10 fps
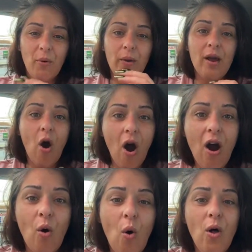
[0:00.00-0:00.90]
but we
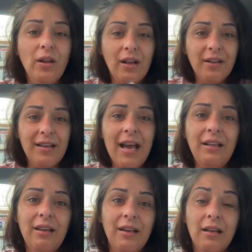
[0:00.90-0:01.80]
are all
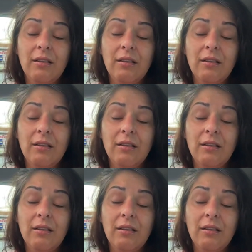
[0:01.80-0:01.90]
connected.